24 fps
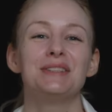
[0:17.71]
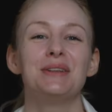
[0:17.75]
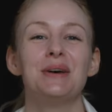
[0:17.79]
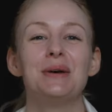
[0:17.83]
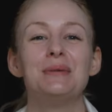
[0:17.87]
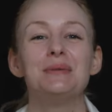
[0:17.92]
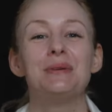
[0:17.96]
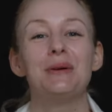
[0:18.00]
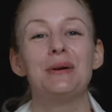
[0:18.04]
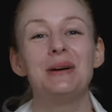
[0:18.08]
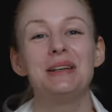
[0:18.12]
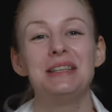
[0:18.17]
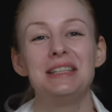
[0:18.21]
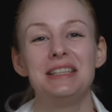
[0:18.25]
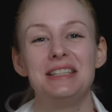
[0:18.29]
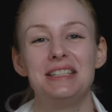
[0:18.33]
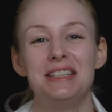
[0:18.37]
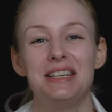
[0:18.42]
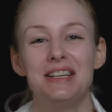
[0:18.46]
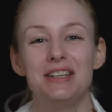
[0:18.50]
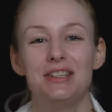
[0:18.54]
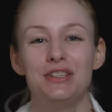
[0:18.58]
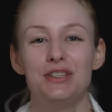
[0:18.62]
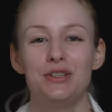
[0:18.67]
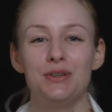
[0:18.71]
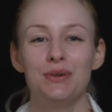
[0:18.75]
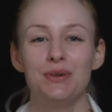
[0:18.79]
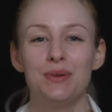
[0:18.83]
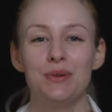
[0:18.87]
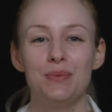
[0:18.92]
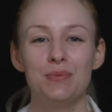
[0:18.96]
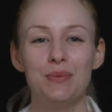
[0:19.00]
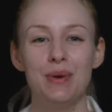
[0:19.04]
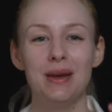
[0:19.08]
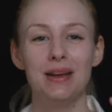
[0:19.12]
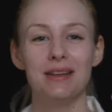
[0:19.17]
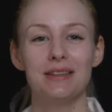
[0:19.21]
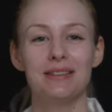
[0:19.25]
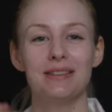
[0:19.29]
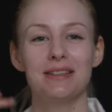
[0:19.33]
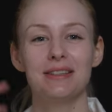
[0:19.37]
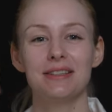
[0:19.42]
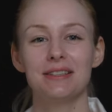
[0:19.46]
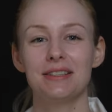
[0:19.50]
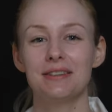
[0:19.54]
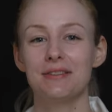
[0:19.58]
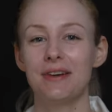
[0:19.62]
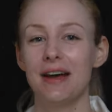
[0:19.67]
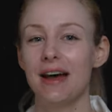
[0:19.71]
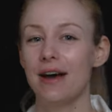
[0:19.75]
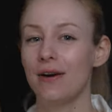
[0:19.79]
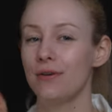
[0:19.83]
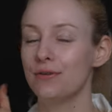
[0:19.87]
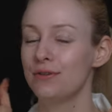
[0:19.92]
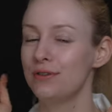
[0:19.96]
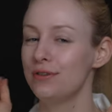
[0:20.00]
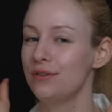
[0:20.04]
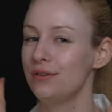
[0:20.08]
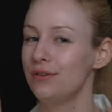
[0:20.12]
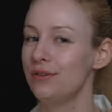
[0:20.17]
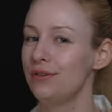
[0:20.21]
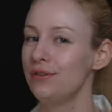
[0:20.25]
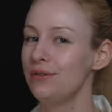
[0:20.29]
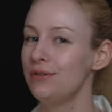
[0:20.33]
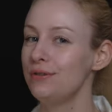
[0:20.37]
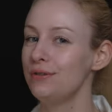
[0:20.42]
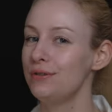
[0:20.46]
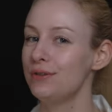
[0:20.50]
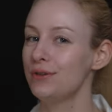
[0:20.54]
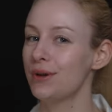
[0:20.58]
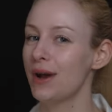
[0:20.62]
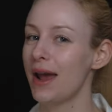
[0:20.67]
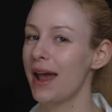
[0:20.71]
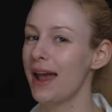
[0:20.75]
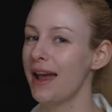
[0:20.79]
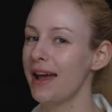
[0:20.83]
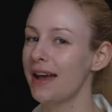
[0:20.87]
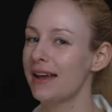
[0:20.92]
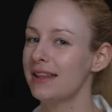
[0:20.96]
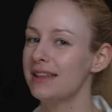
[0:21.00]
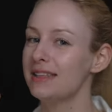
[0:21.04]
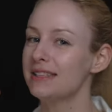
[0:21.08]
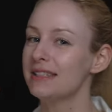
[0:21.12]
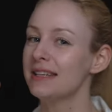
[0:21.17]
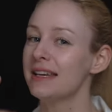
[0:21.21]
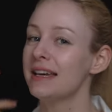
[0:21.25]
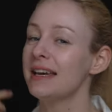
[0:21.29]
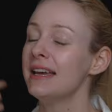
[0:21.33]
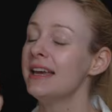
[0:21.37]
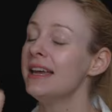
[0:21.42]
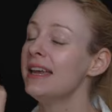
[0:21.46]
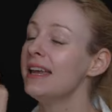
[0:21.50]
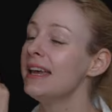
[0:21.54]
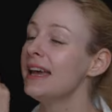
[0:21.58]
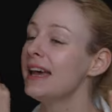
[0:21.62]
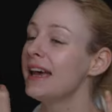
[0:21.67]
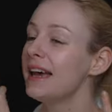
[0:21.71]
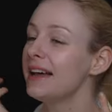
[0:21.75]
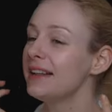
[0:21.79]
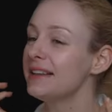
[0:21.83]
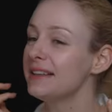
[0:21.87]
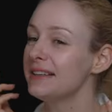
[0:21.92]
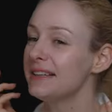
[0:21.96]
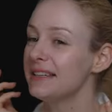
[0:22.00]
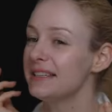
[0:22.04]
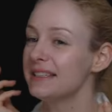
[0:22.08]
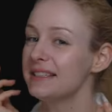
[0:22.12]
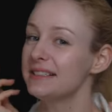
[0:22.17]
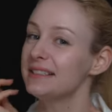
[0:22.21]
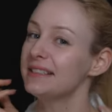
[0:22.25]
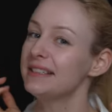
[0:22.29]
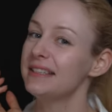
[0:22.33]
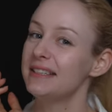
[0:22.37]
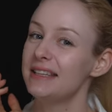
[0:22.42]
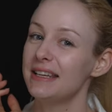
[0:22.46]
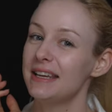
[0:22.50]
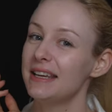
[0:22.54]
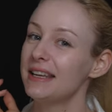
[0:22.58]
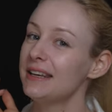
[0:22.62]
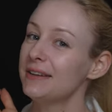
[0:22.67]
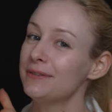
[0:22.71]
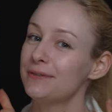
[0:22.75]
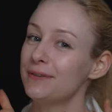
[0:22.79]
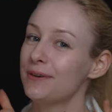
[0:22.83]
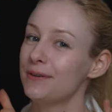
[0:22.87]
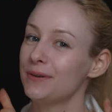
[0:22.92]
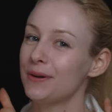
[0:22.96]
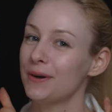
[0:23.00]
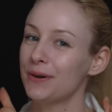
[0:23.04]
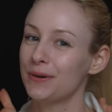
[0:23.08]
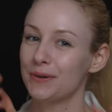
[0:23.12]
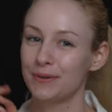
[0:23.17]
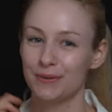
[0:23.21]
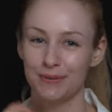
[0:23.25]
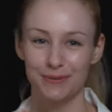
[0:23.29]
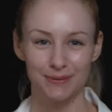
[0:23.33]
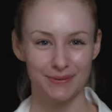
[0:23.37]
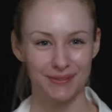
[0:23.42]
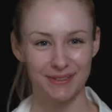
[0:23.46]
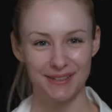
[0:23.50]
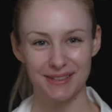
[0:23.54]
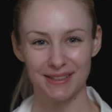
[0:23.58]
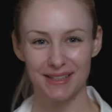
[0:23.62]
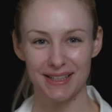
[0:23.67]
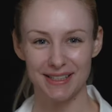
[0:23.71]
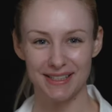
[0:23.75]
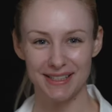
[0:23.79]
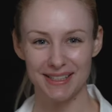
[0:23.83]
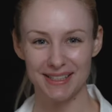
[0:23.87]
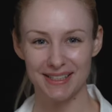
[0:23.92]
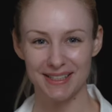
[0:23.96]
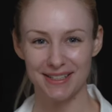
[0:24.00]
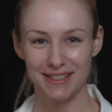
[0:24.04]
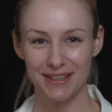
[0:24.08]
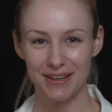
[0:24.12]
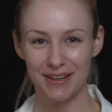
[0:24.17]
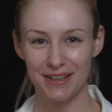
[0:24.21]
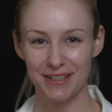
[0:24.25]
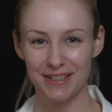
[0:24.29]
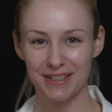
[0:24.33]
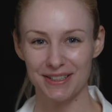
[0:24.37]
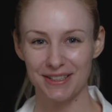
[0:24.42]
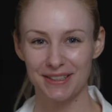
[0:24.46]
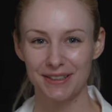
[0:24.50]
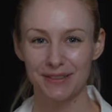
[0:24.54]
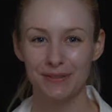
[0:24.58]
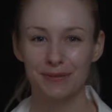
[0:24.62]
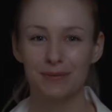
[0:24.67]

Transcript: so I'm going to teach you the basics of how to use your hands elegantly in a photo. So let's get started.